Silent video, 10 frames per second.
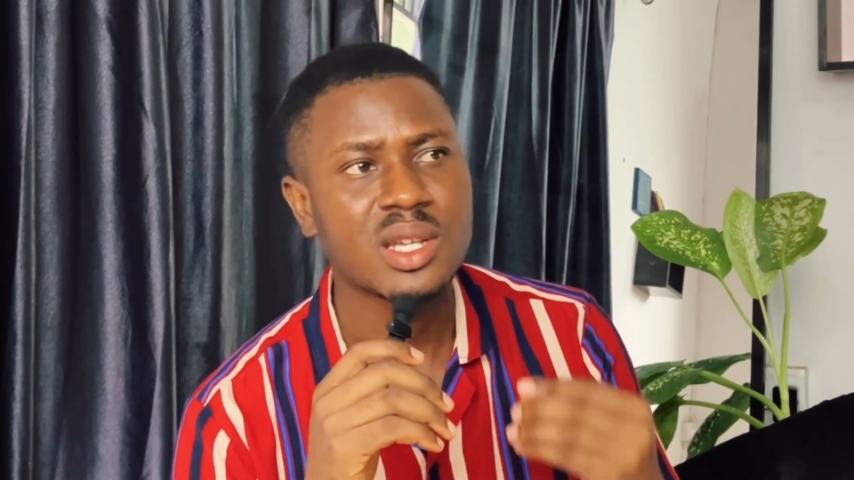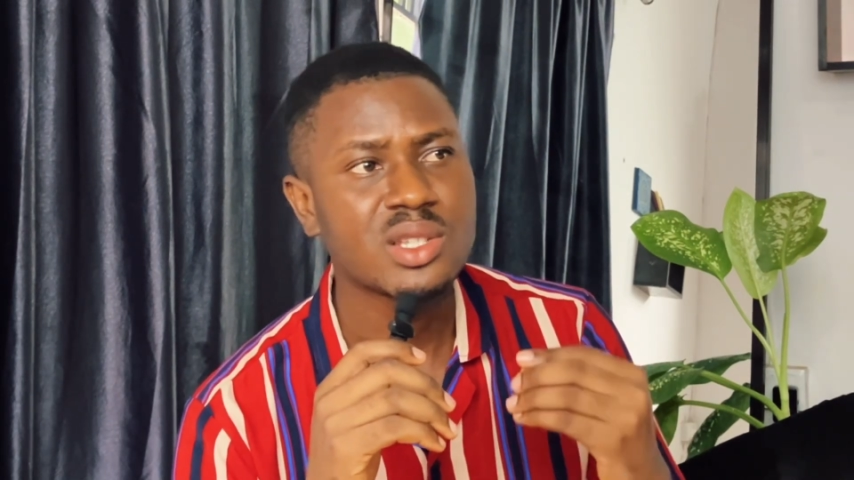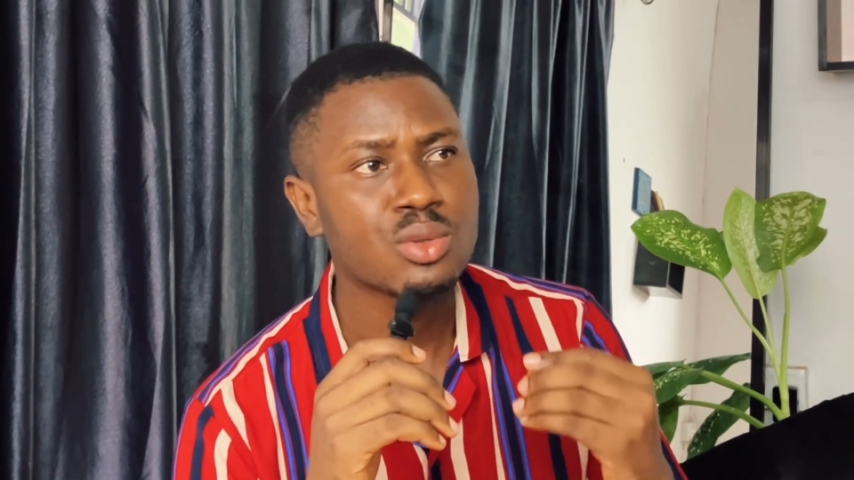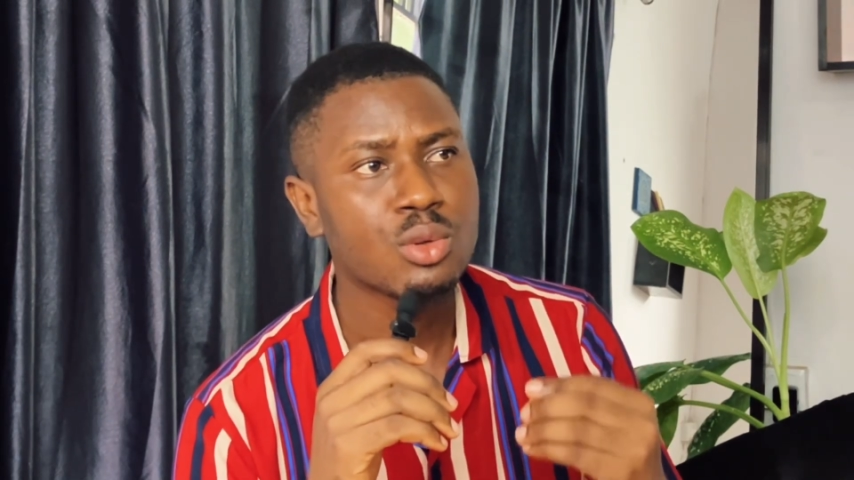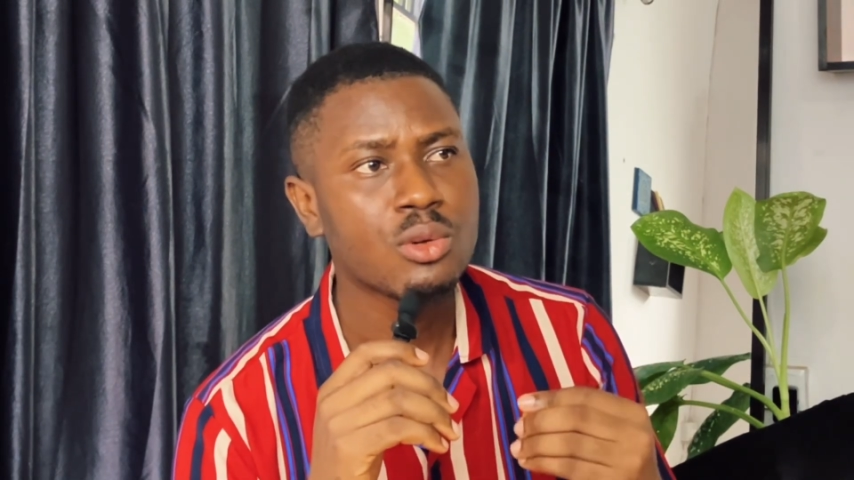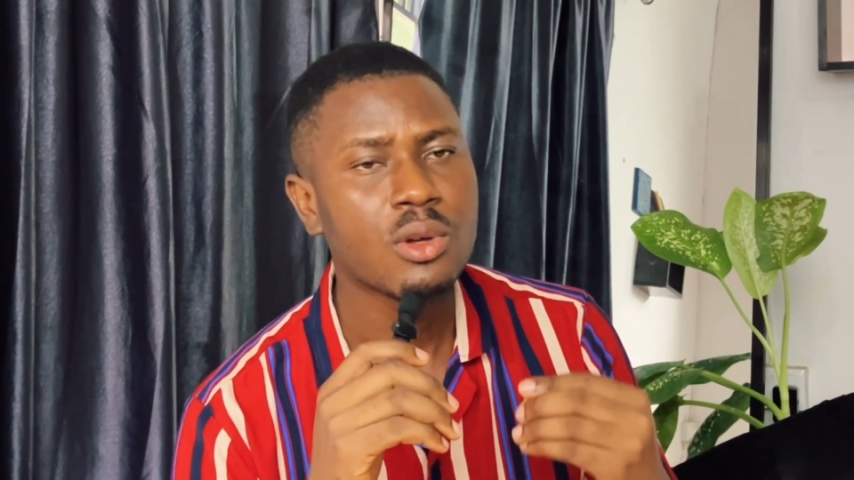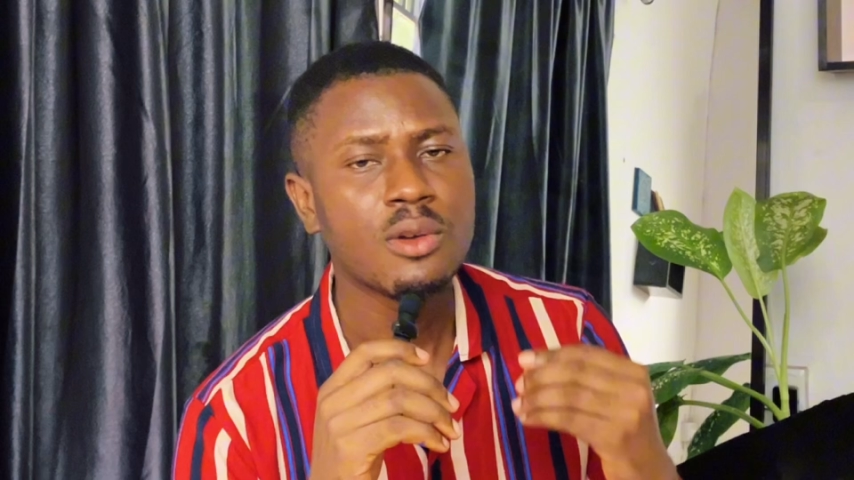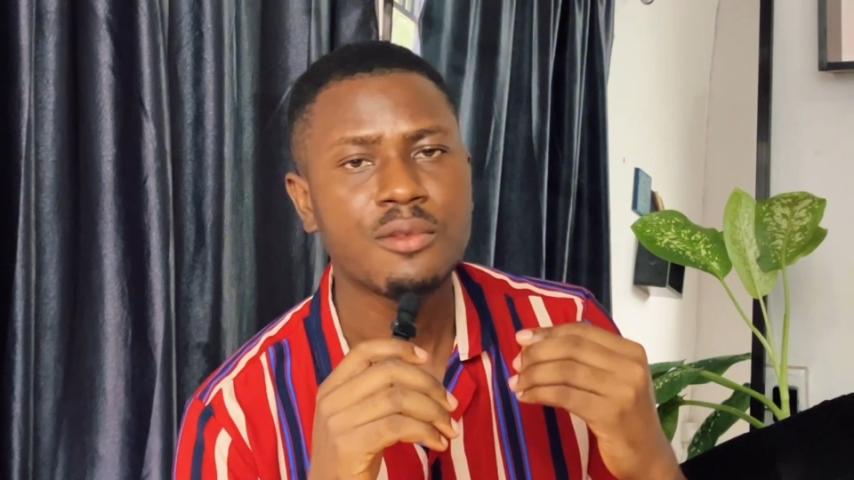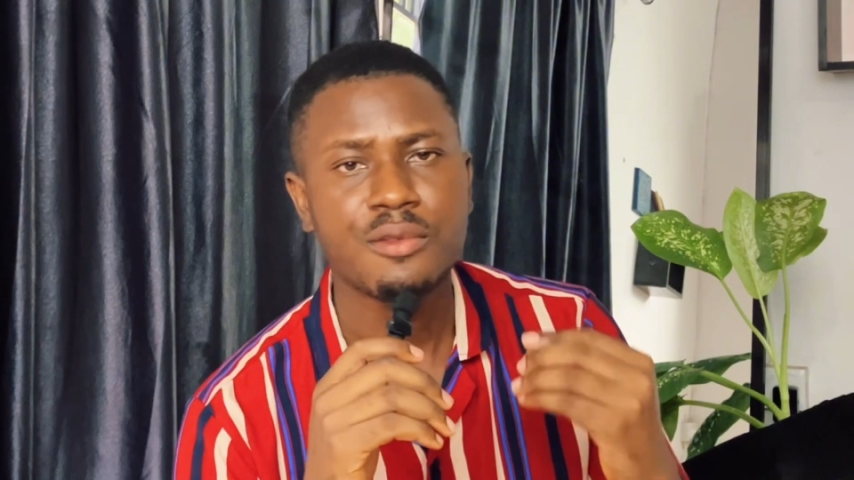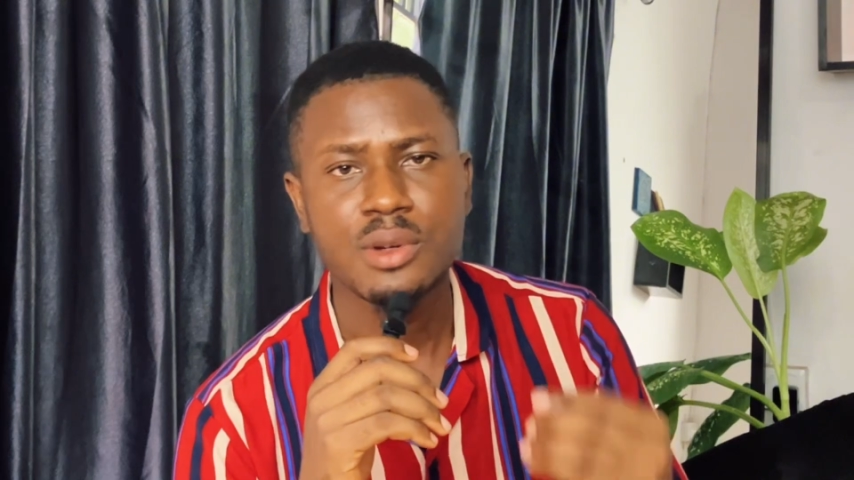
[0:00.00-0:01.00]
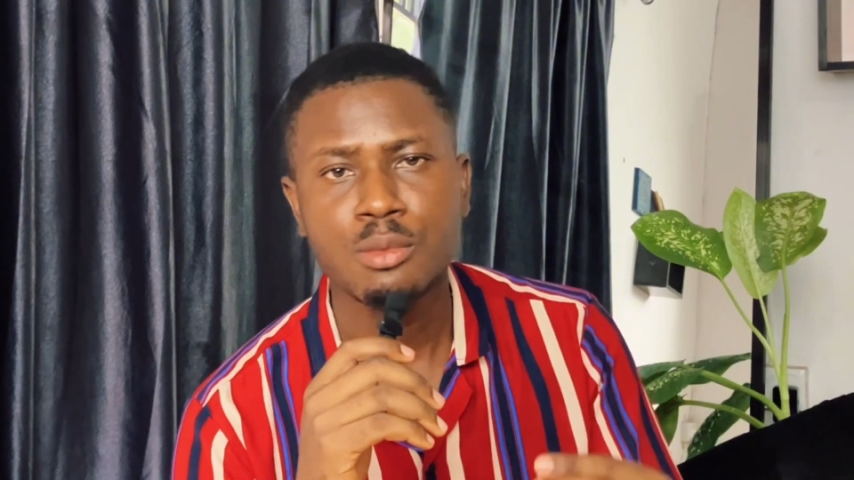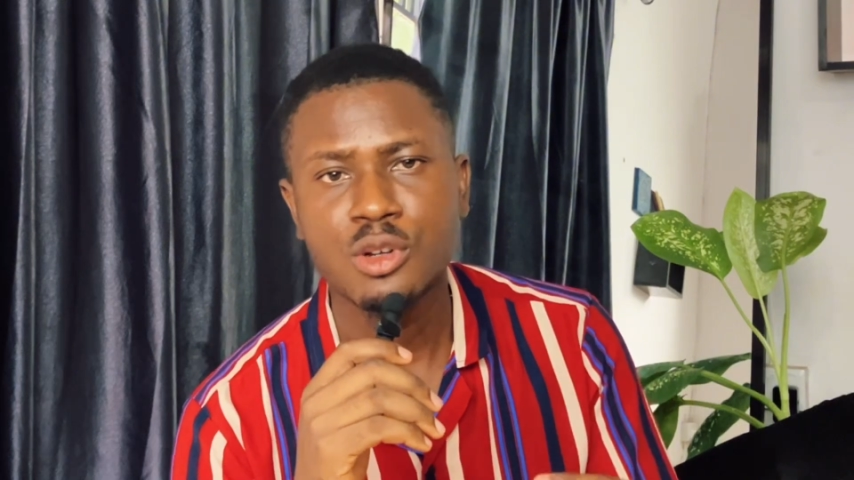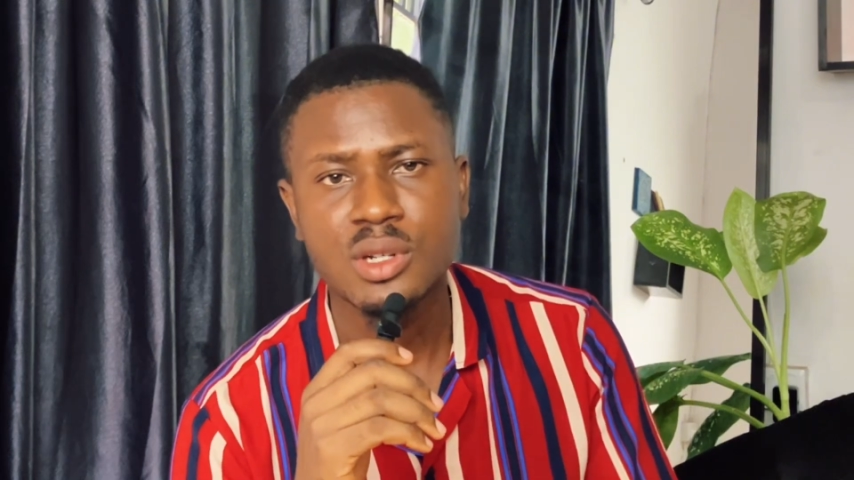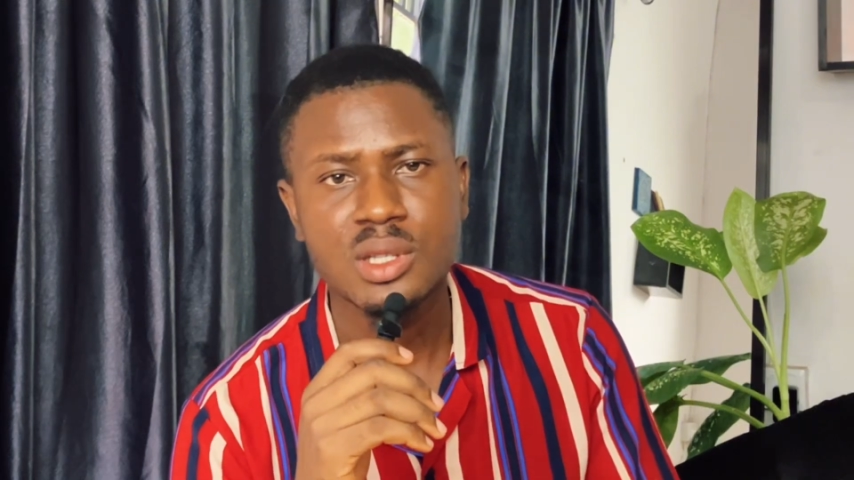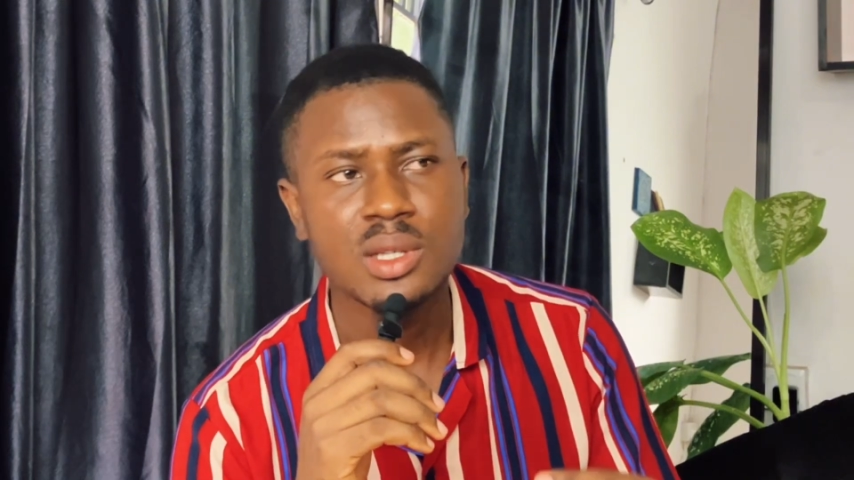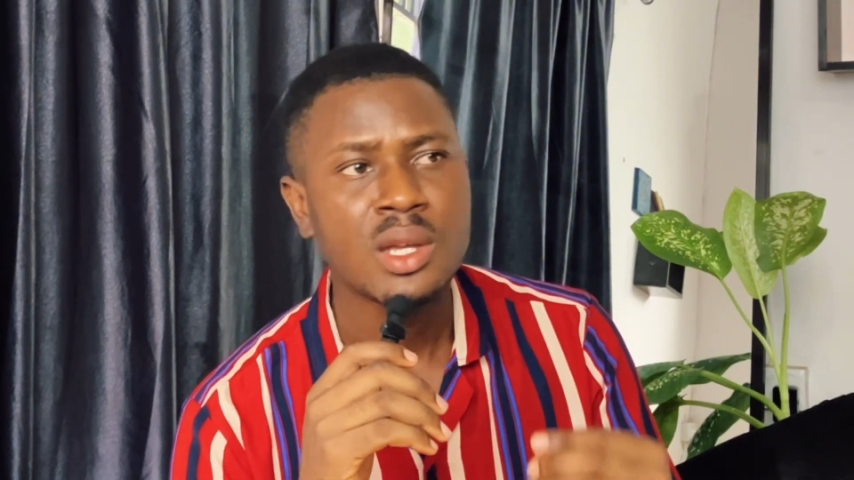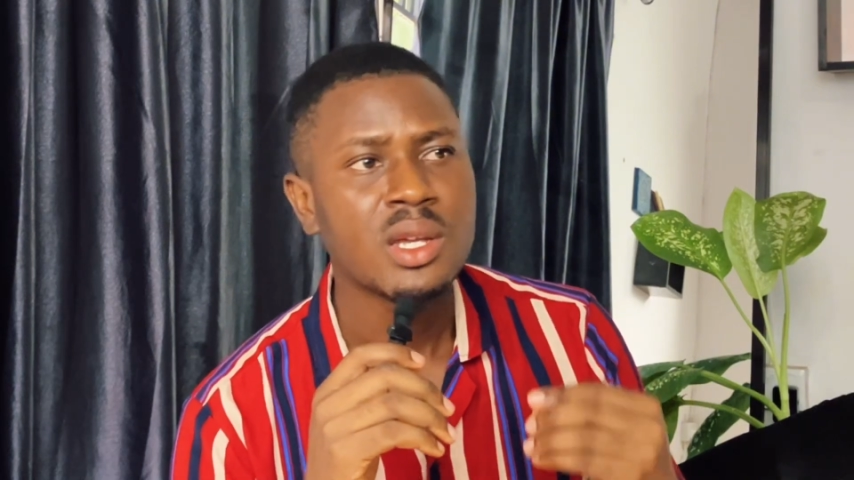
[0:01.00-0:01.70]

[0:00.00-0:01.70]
There's no free money,